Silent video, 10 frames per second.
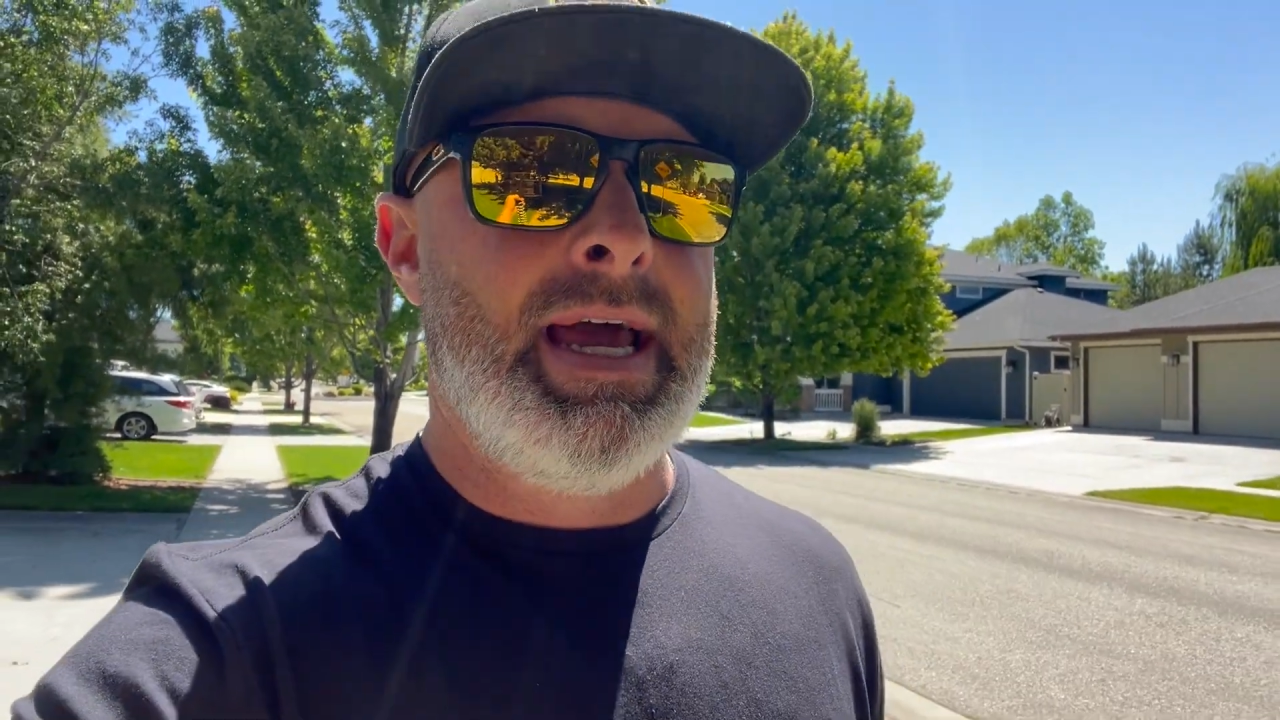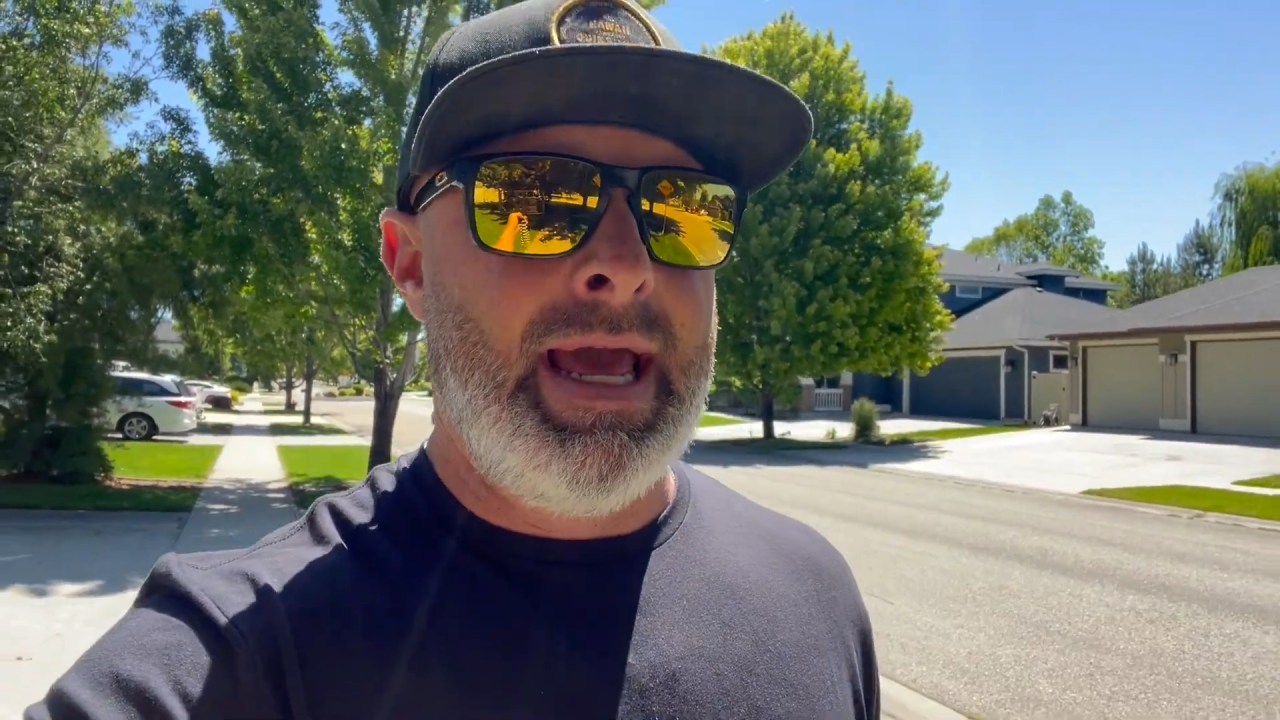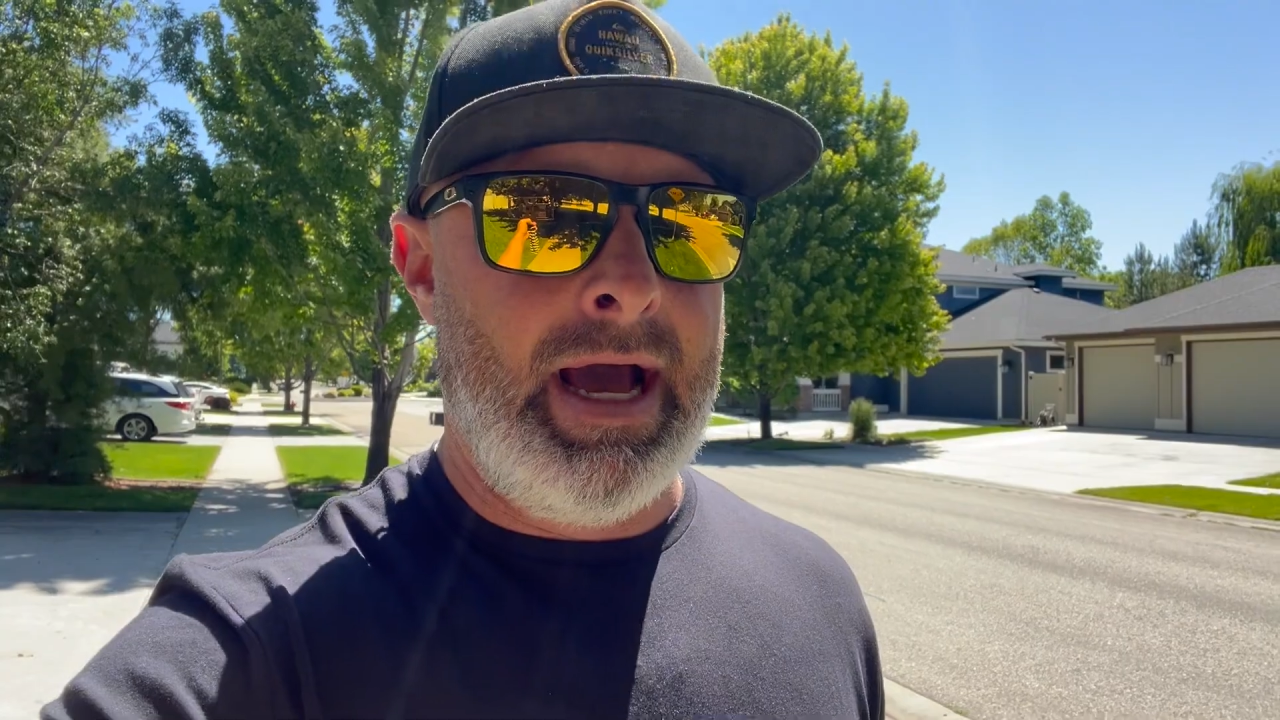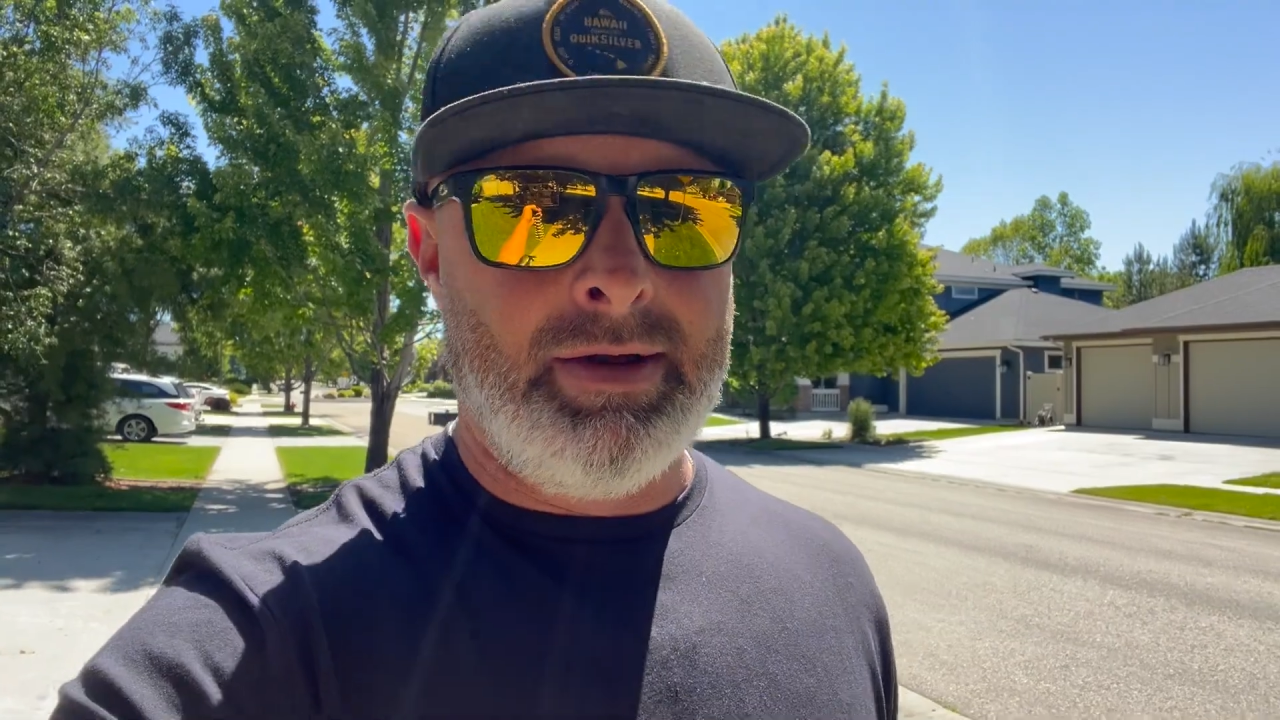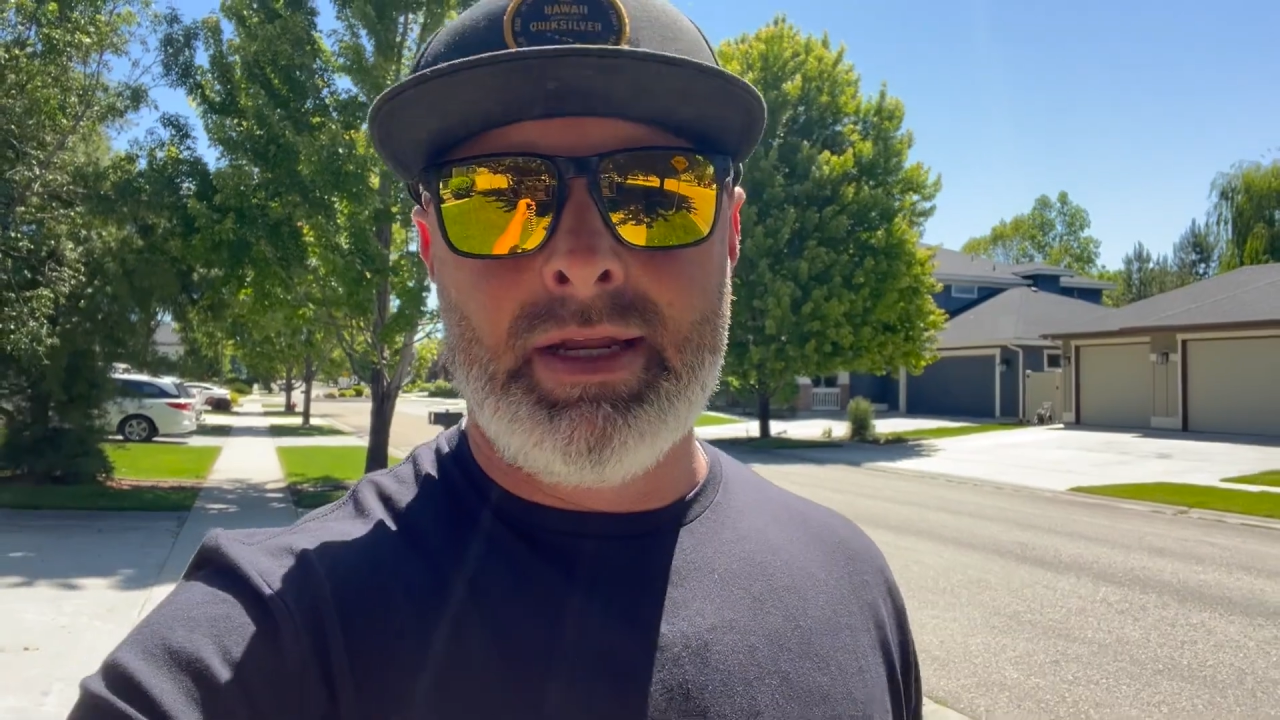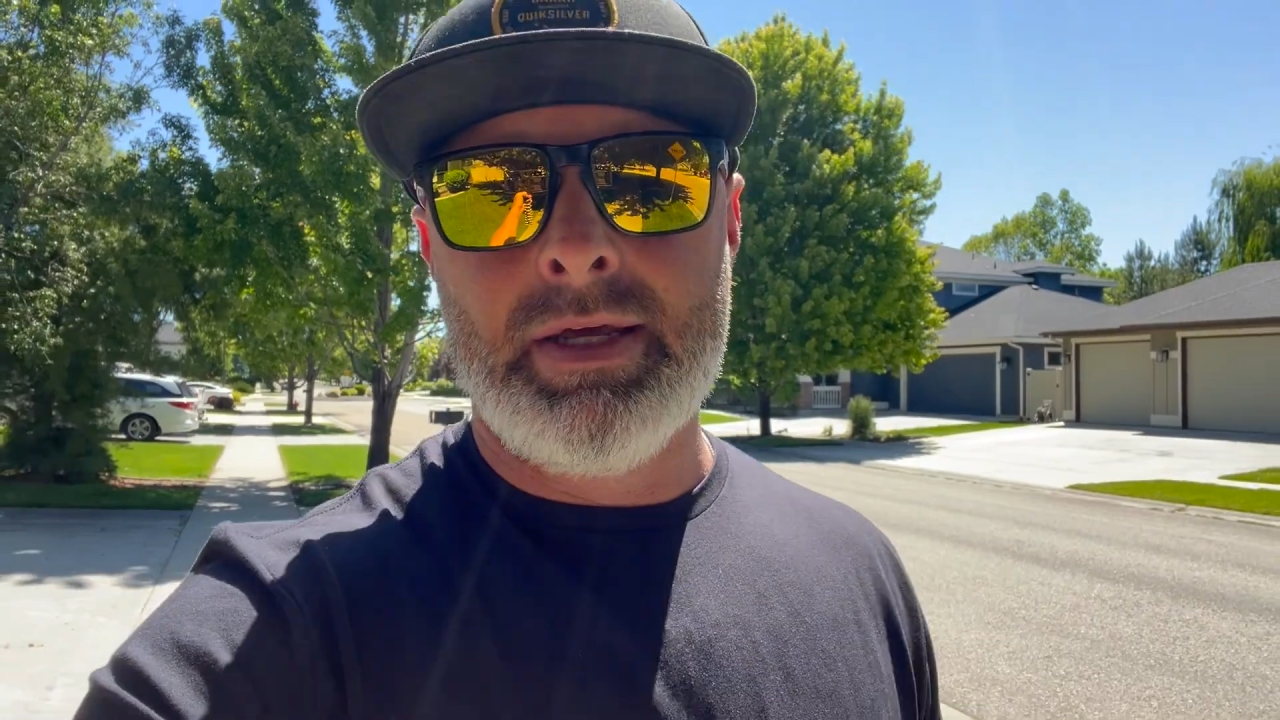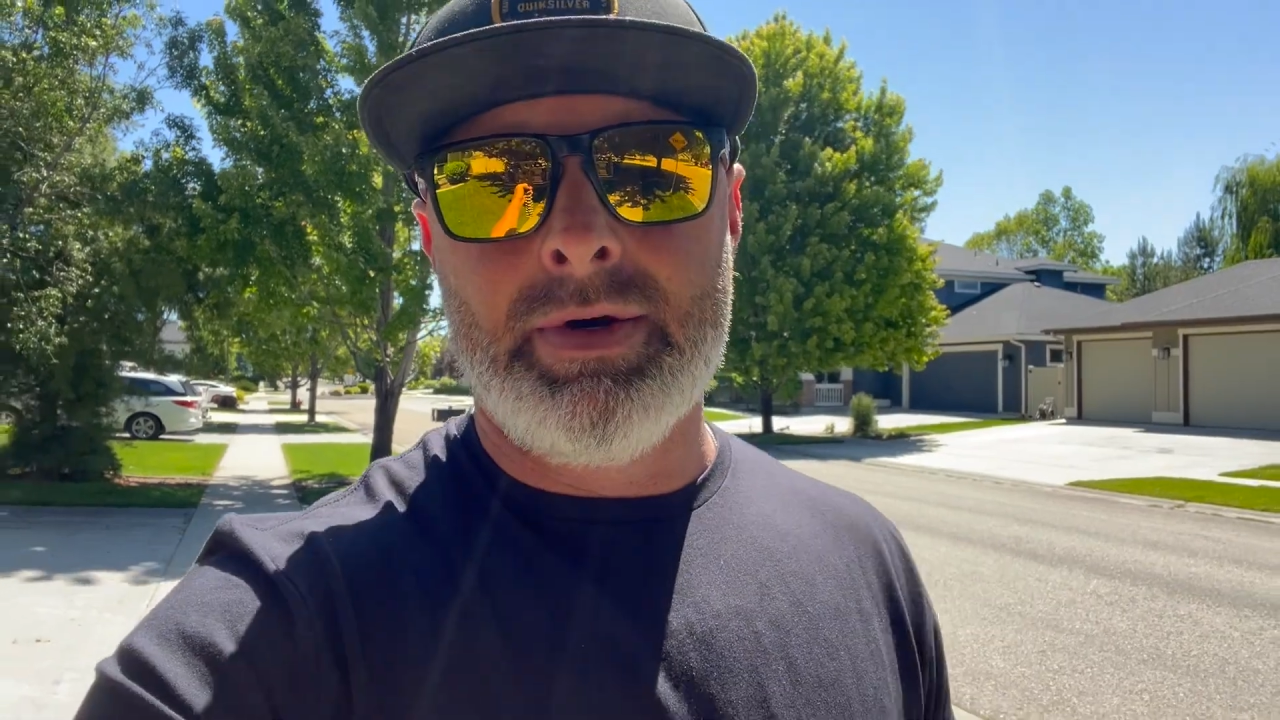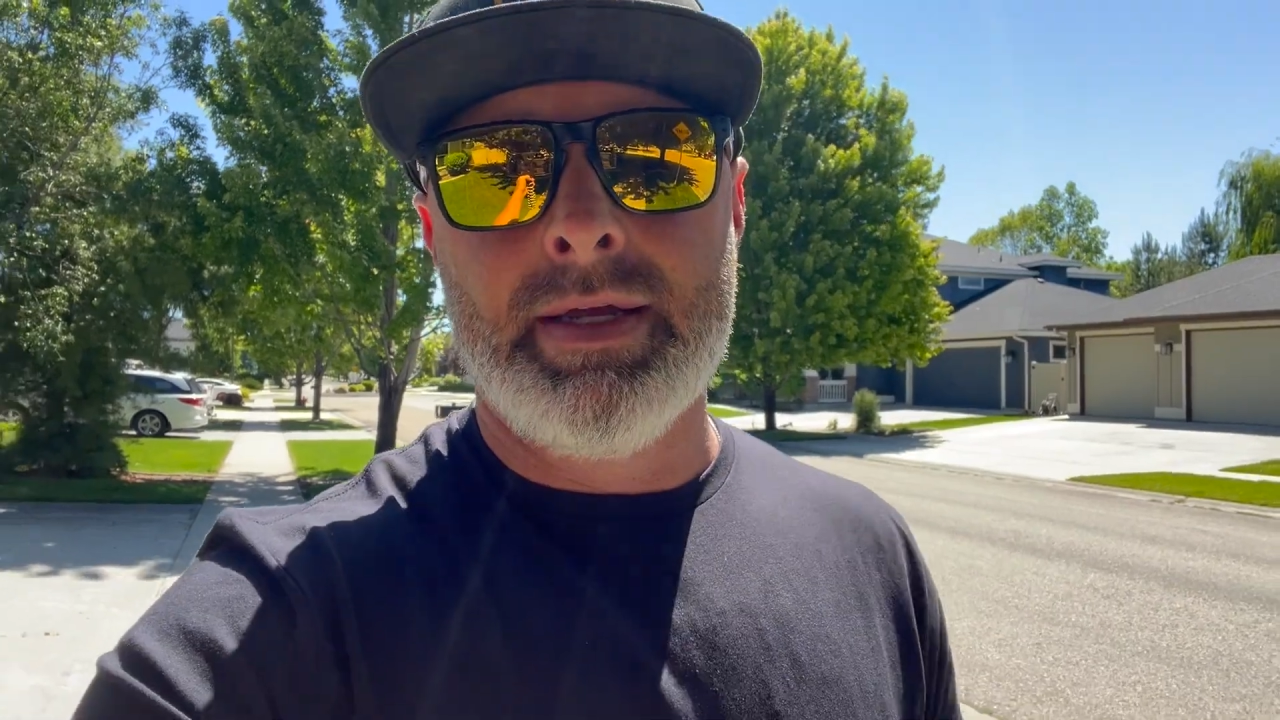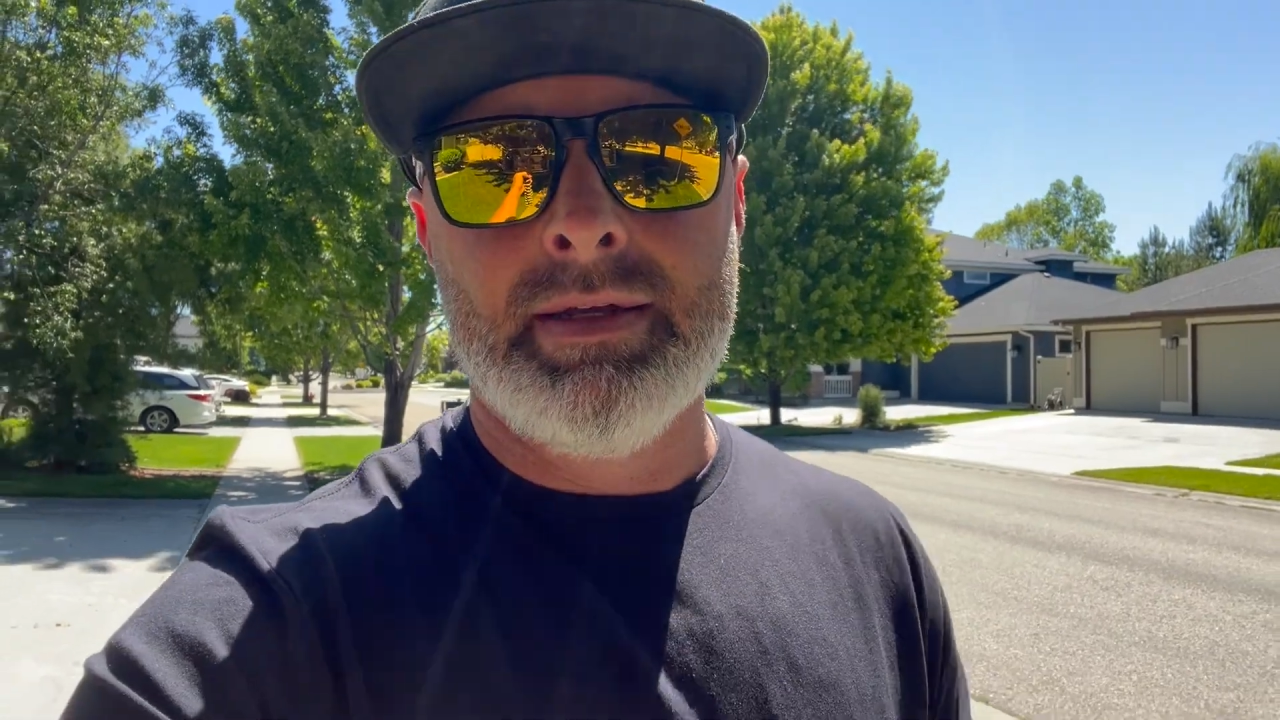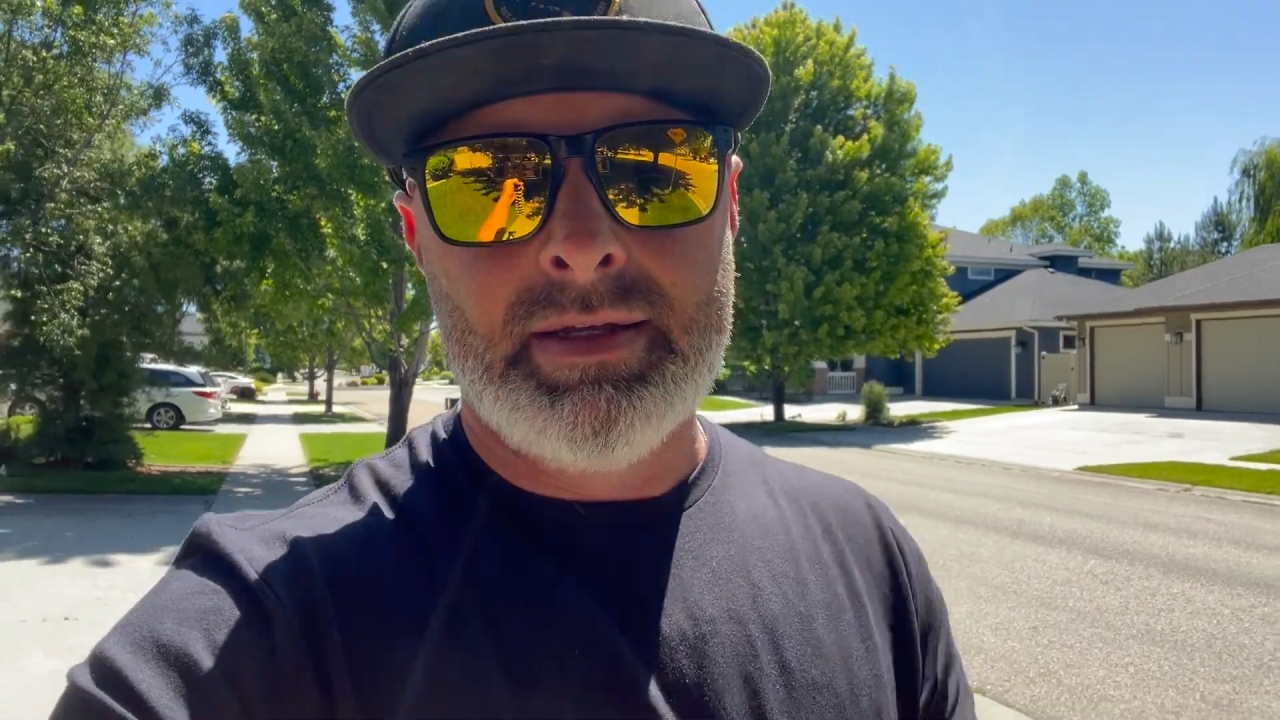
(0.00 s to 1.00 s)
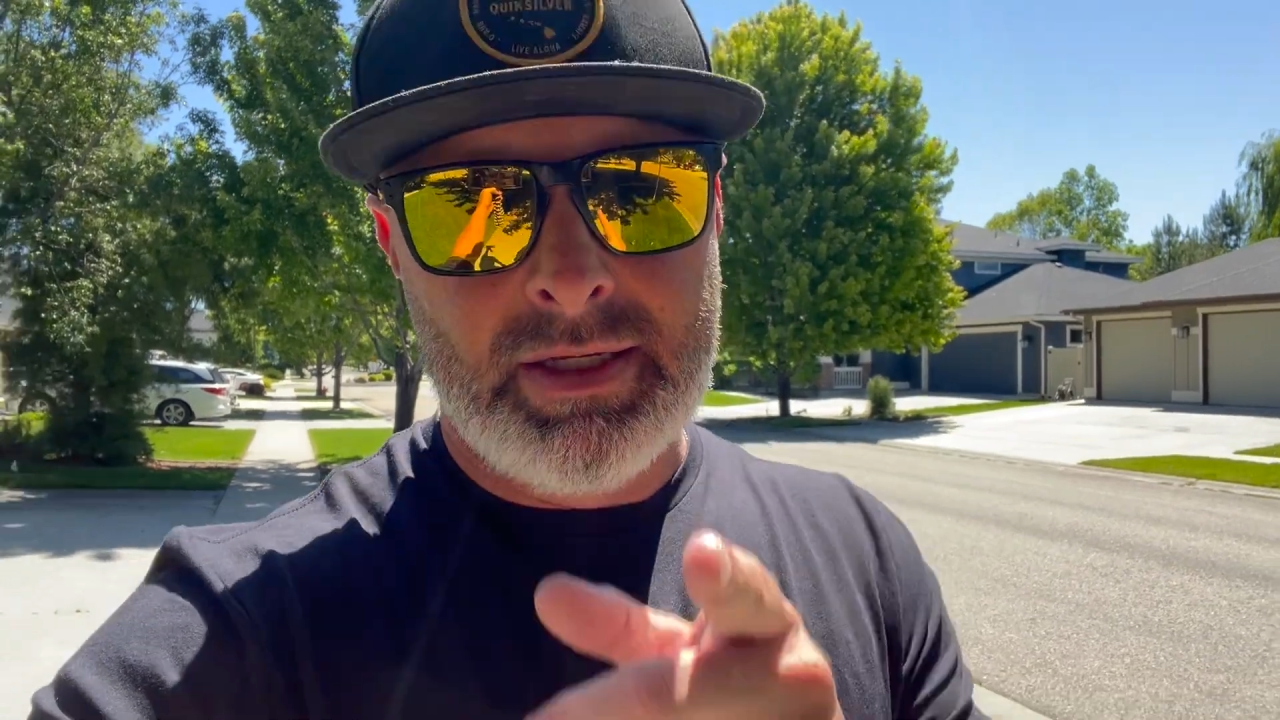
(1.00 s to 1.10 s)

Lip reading: and how to do it.